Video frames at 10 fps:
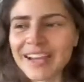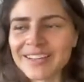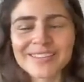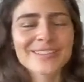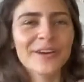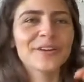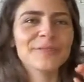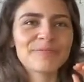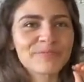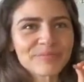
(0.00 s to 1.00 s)

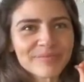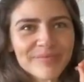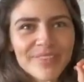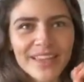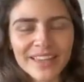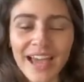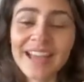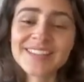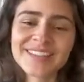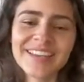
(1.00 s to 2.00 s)
So
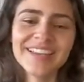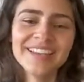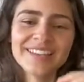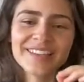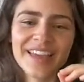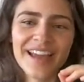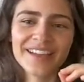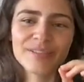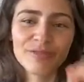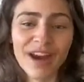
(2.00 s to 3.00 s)
Kate said
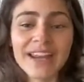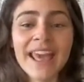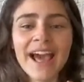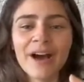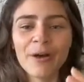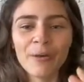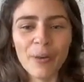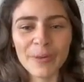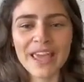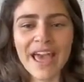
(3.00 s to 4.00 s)
that right now
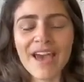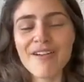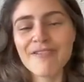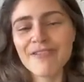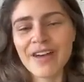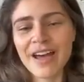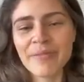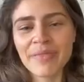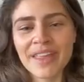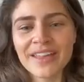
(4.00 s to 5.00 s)
what we have
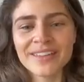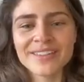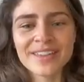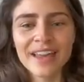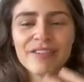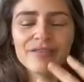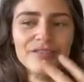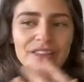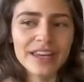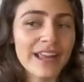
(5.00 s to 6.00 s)
is kind
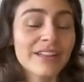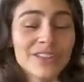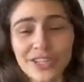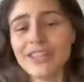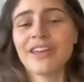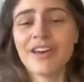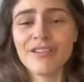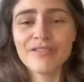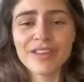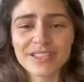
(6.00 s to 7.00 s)
of the analogy
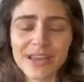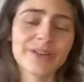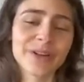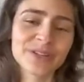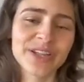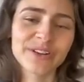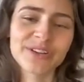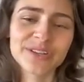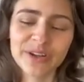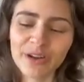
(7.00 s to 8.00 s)
of a sourdough starter
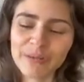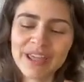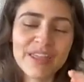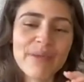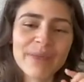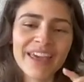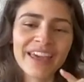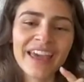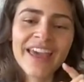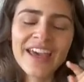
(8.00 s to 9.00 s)
as an economy, that
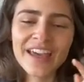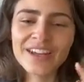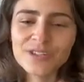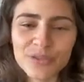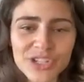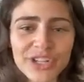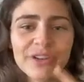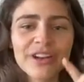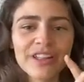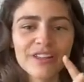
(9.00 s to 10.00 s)
being it is
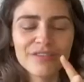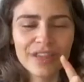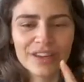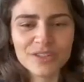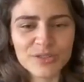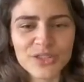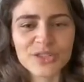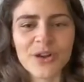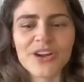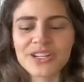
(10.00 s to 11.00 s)
regenerative, it is
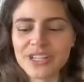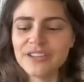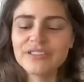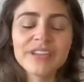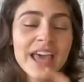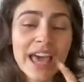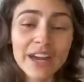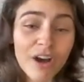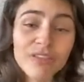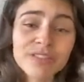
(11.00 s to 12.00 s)
restorative,
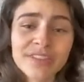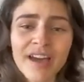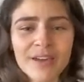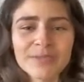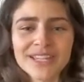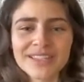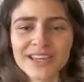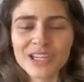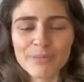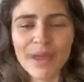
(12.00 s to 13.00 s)
and oftentimes it's
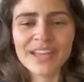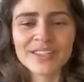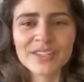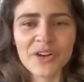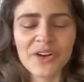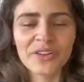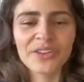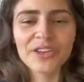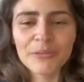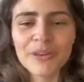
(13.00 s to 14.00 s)
actually based
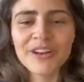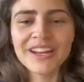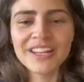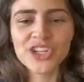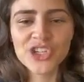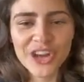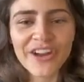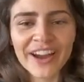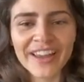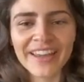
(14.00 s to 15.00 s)
on community
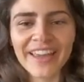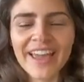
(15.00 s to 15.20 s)
sharing,